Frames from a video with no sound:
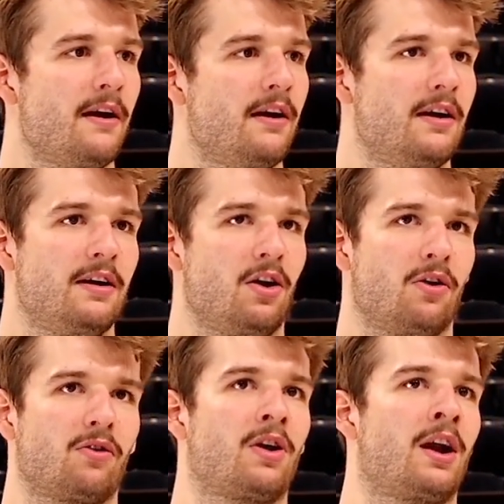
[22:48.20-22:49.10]
you
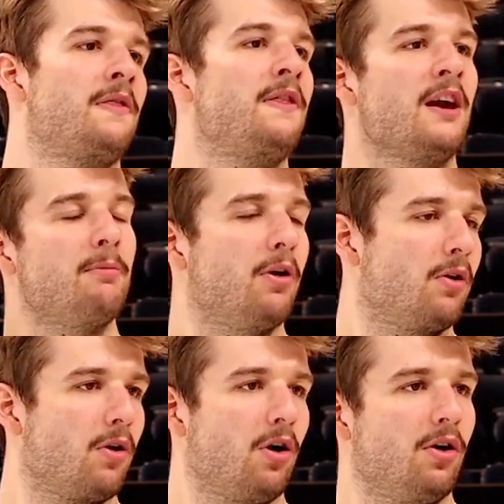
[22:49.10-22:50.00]
don't kind of think about
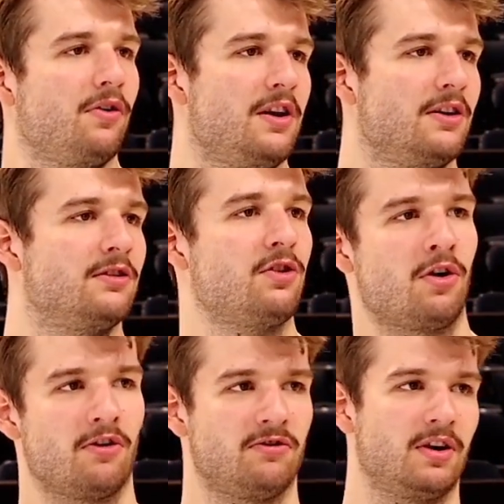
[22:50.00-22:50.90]
all the
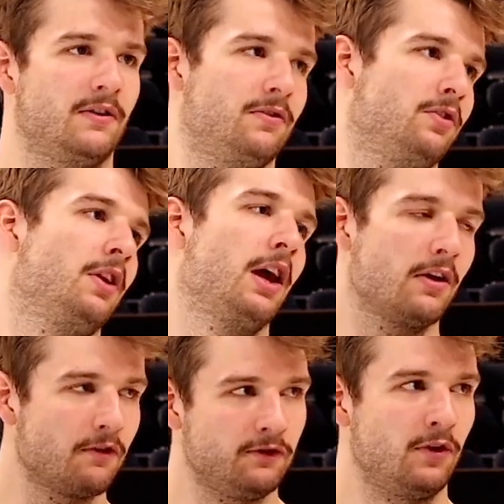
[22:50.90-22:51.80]
external stuff when you're
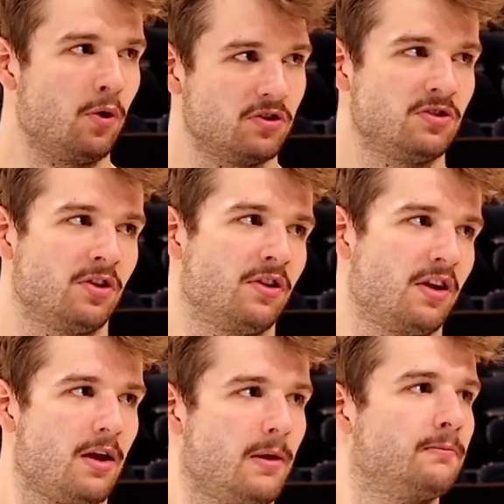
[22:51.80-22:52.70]
focused on the game.